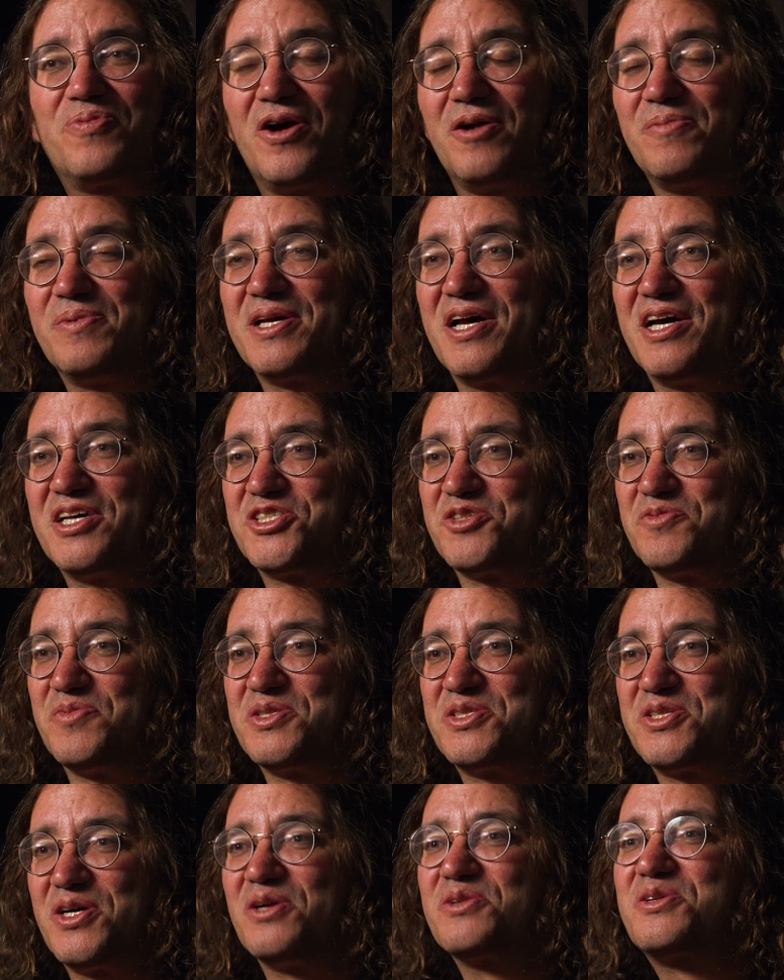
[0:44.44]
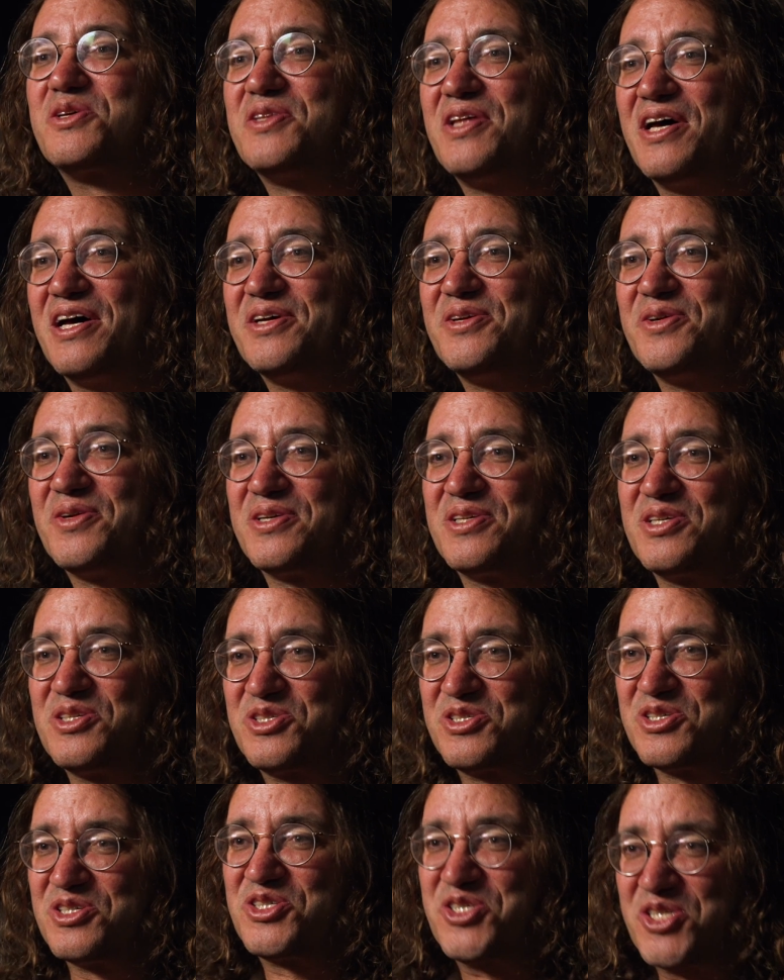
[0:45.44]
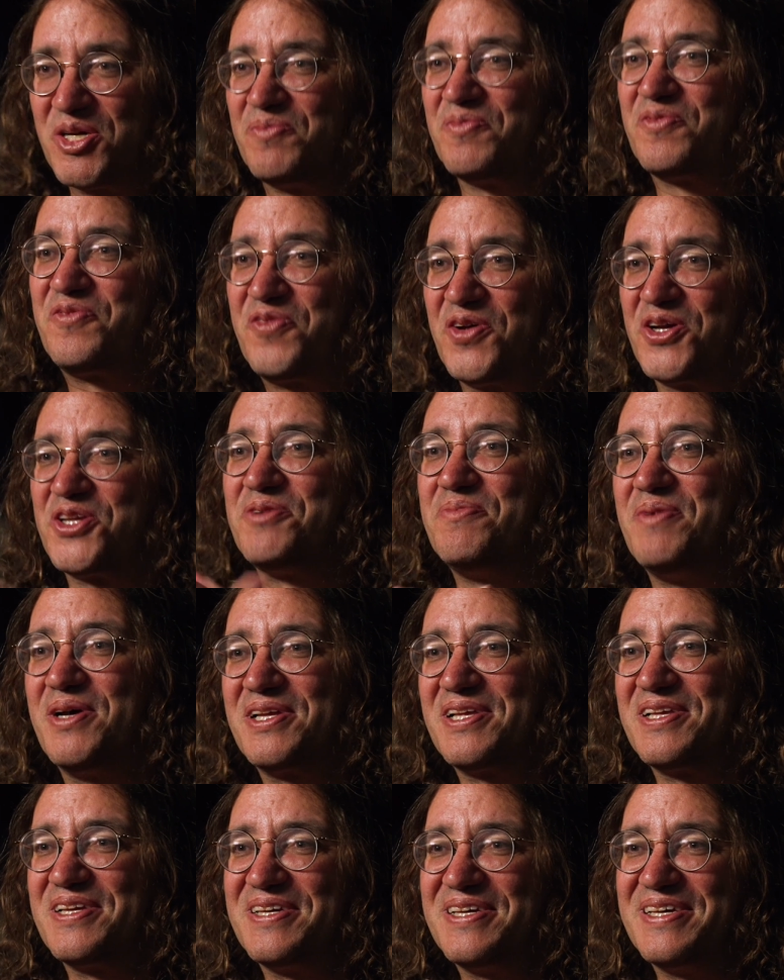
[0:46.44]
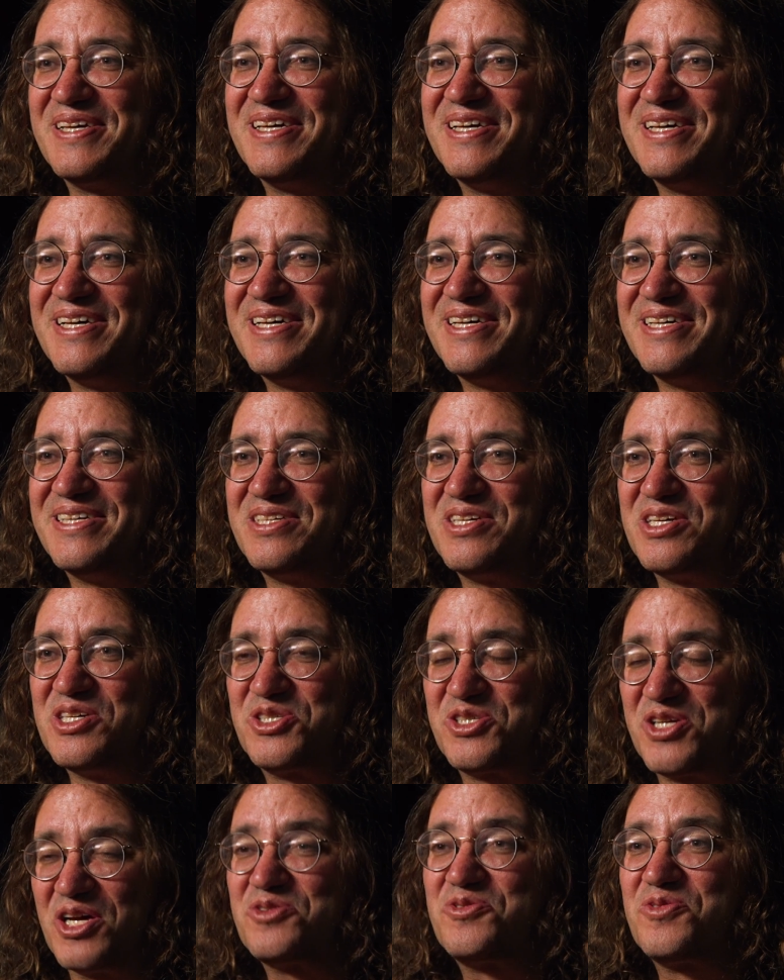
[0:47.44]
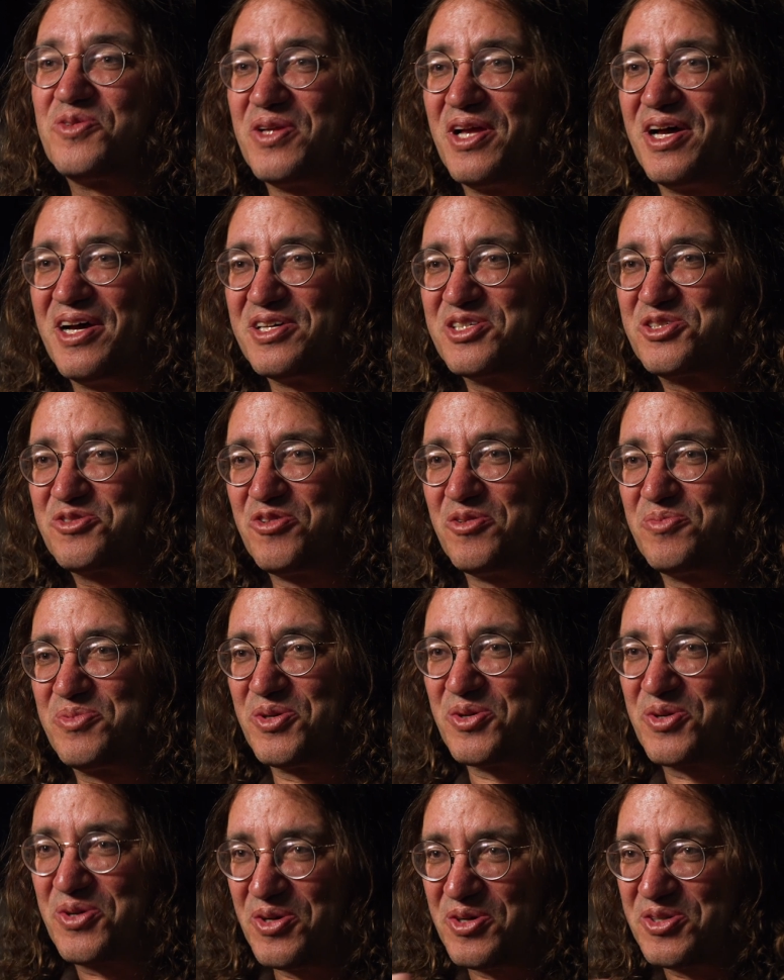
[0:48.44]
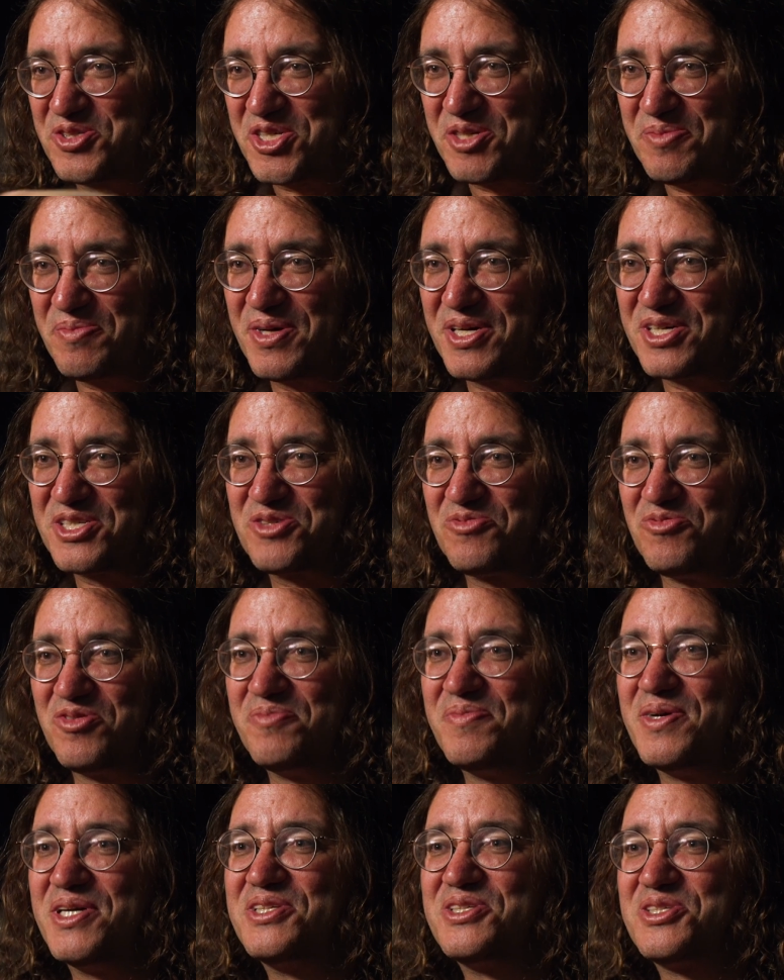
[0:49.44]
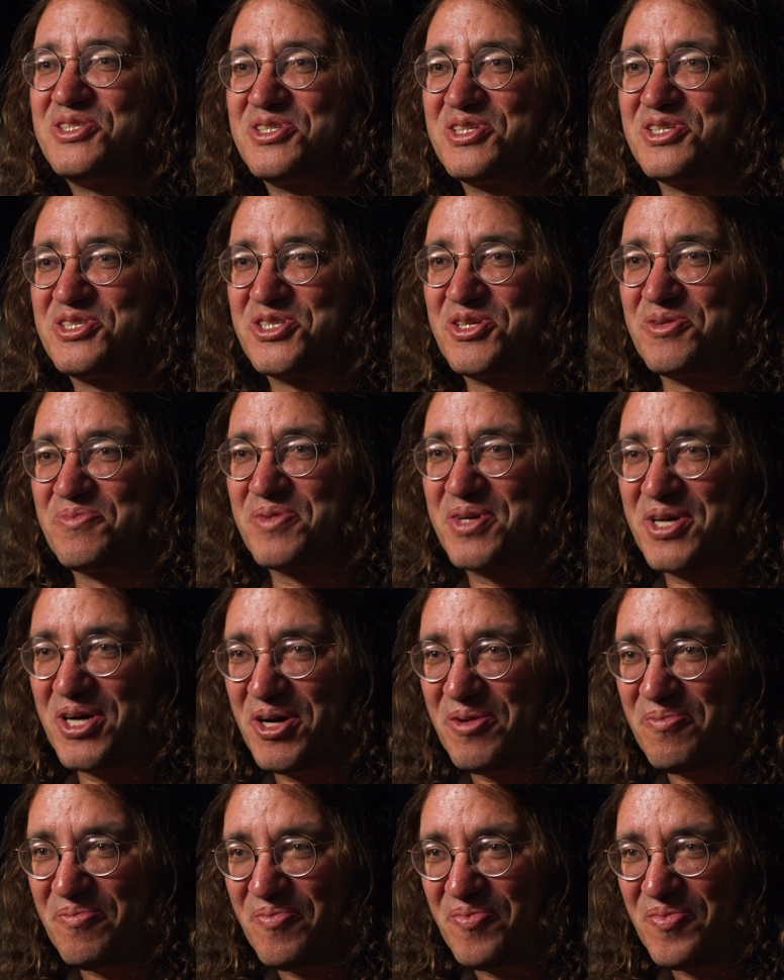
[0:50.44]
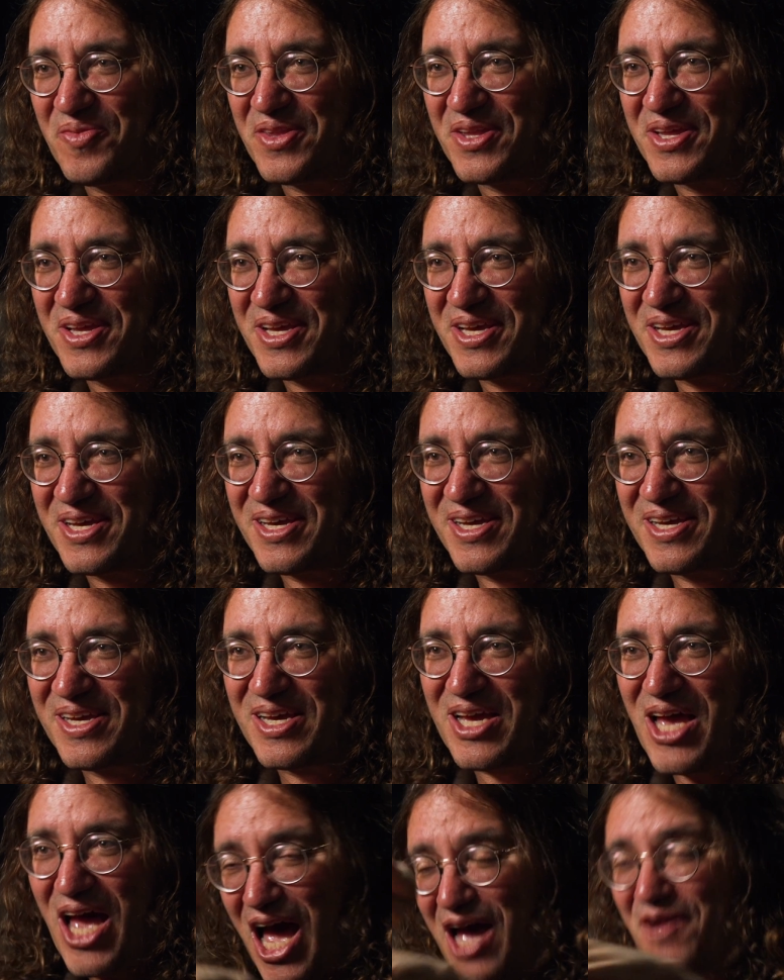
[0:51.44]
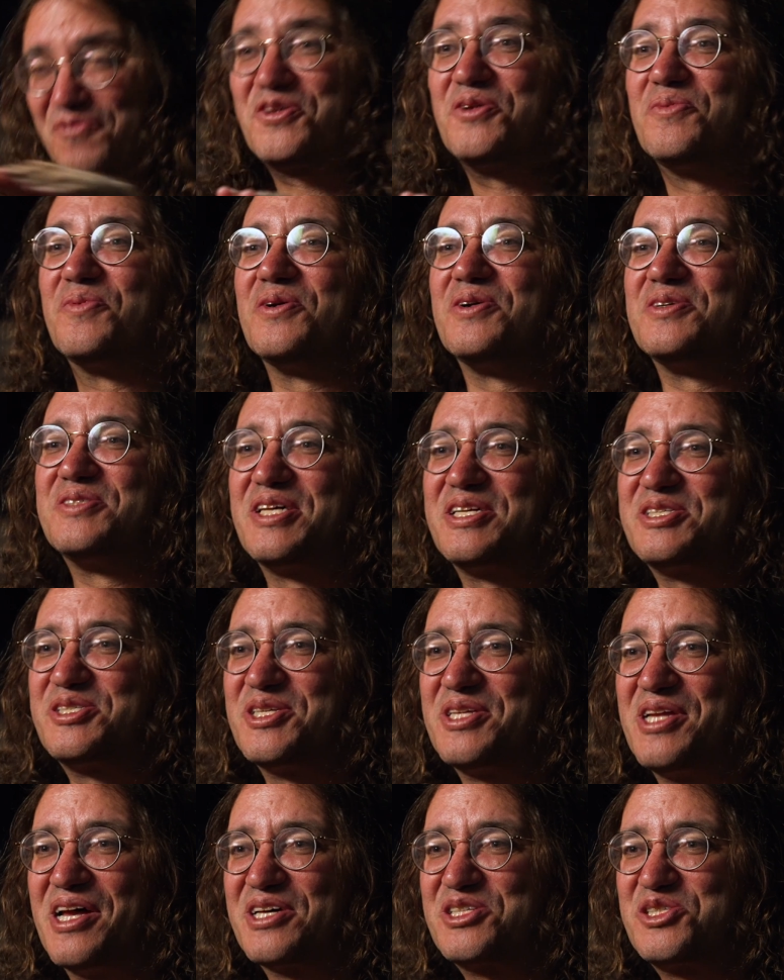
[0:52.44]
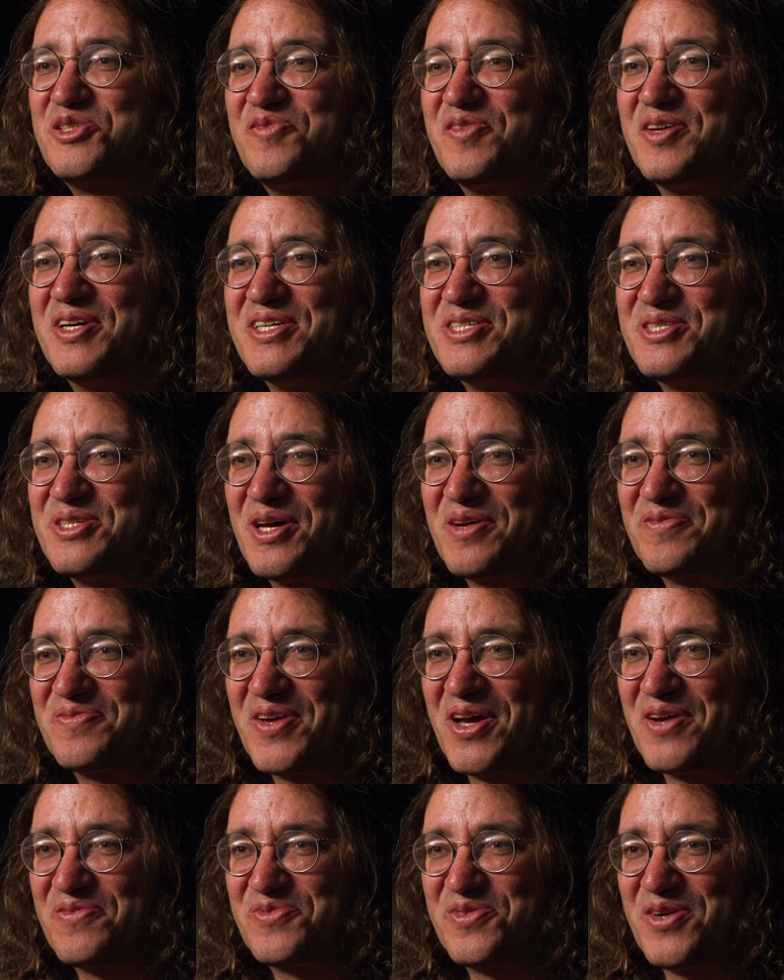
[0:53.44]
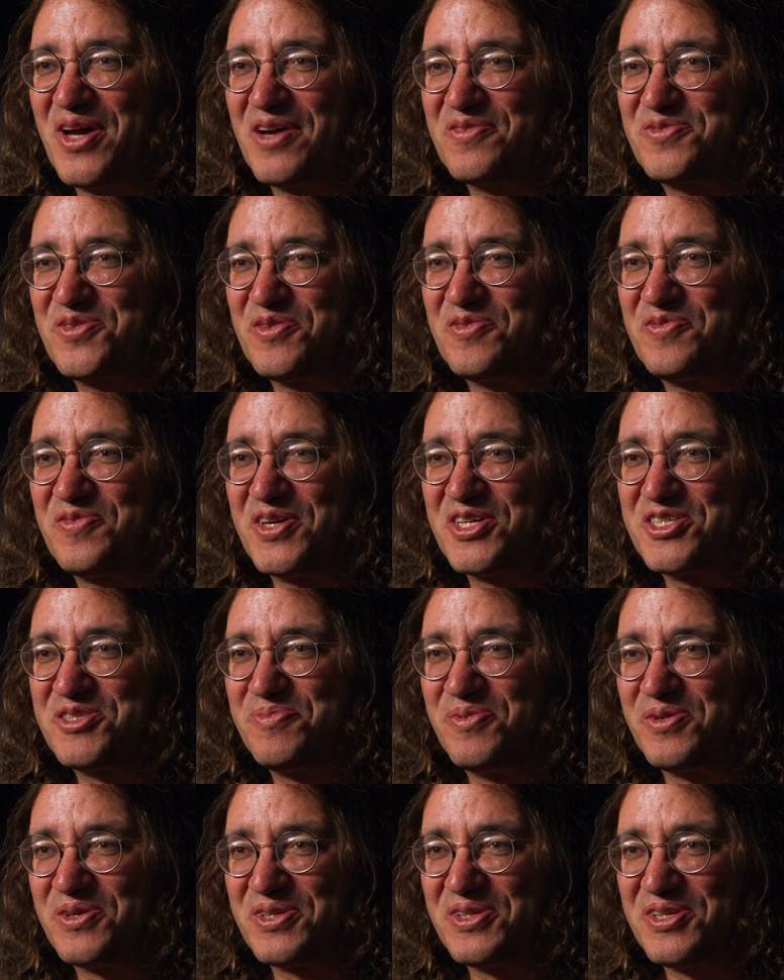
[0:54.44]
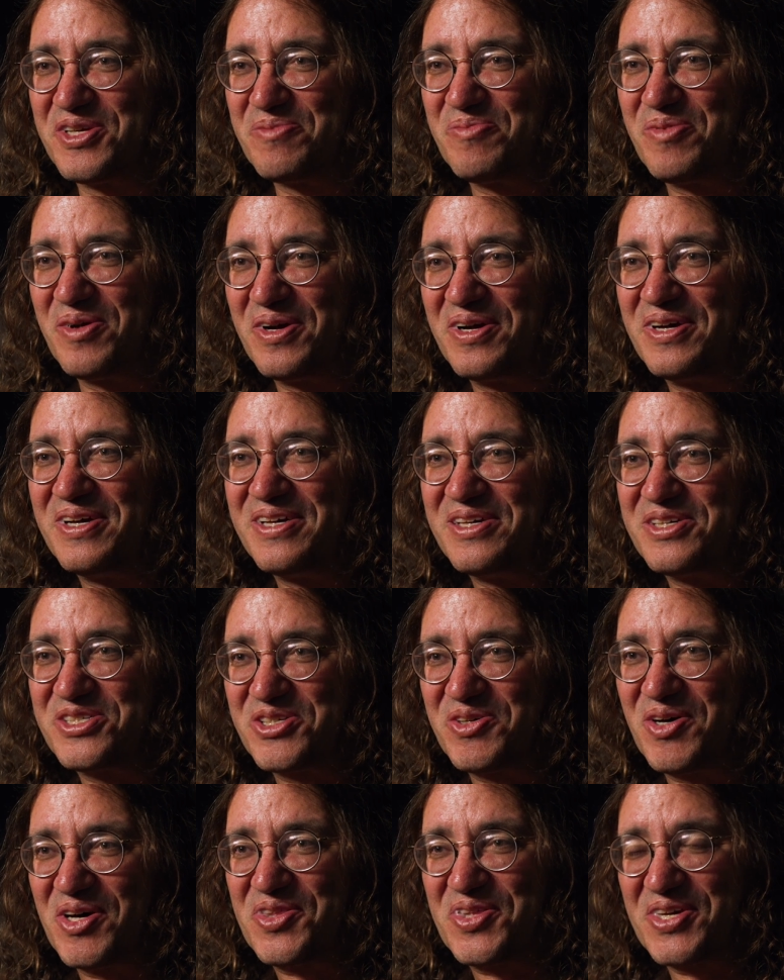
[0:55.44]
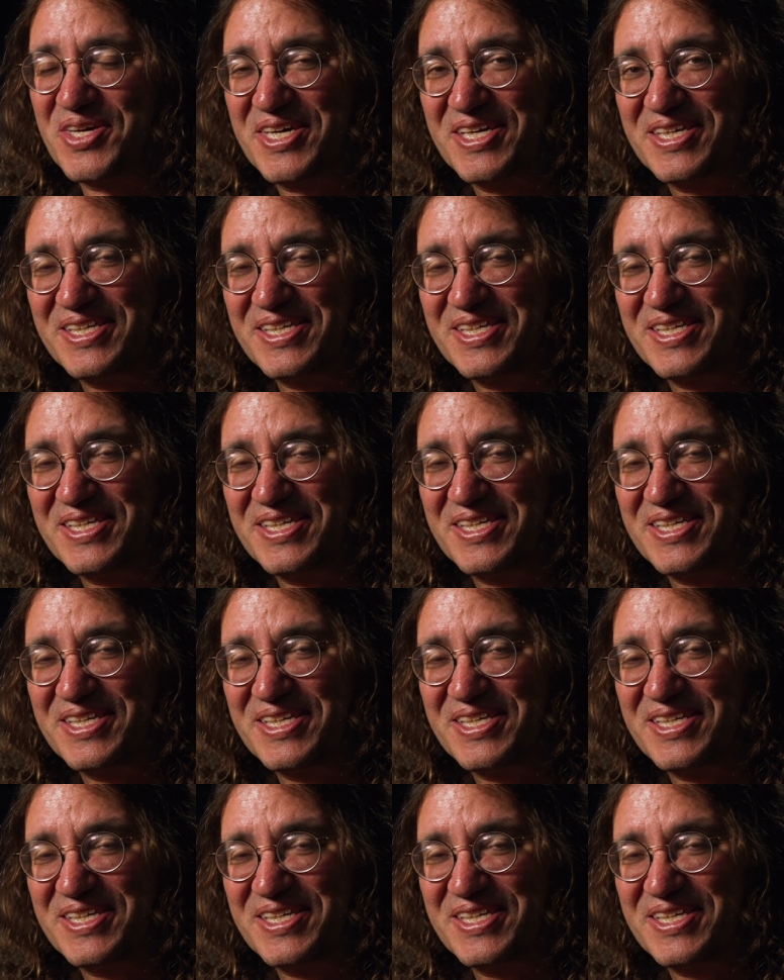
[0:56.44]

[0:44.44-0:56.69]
probably as a result of that, you're going to see some fundamentally decentralized cryptocurrency-based remittance system come afterwards as the next phase after Facebook Libra. So I think